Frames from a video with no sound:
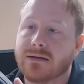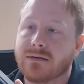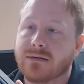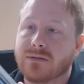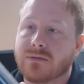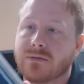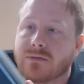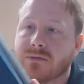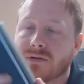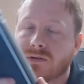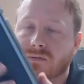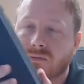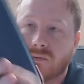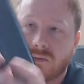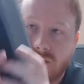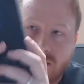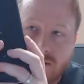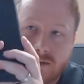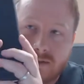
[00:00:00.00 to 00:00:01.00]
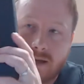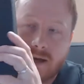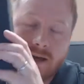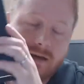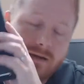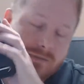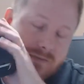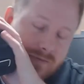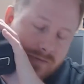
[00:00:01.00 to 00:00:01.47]
which really sad.
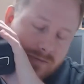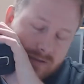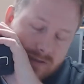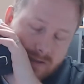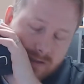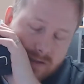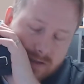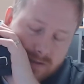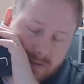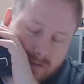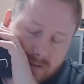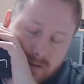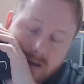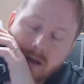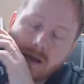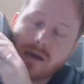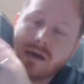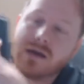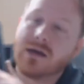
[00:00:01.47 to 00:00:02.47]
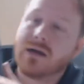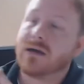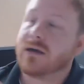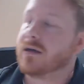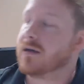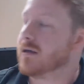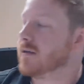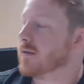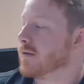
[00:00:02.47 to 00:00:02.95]
I was really liking it,
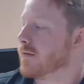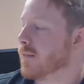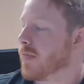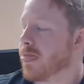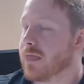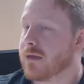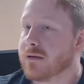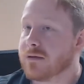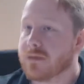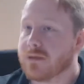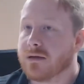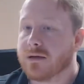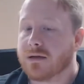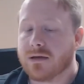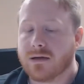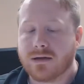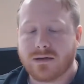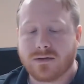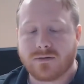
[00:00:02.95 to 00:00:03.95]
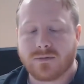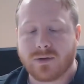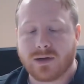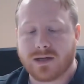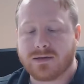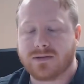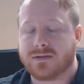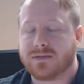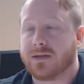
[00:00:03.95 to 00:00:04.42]
and so I got
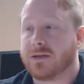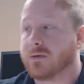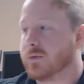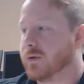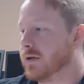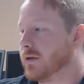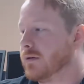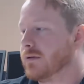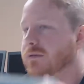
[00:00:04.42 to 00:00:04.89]
this other one in,